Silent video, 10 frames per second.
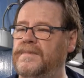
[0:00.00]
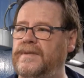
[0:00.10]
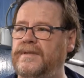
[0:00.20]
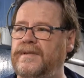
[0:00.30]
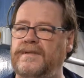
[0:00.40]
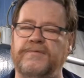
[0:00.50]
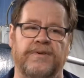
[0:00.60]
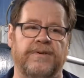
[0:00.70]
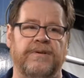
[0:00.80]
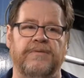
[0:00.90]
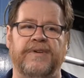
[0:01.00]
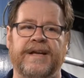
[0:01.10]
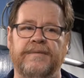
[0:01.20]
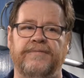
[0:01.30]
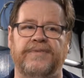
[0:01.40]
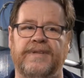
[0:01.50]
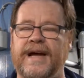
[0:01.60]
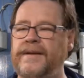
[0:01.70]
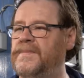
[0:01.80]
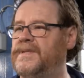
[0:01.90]
This is 4 or 5
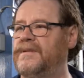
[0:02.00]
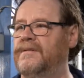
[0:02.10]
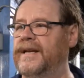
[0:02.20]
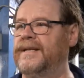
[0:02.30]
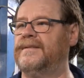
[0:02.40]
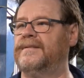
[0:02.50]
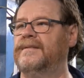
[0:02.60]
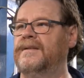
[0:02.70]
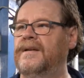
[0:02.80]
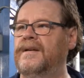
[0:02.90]
times less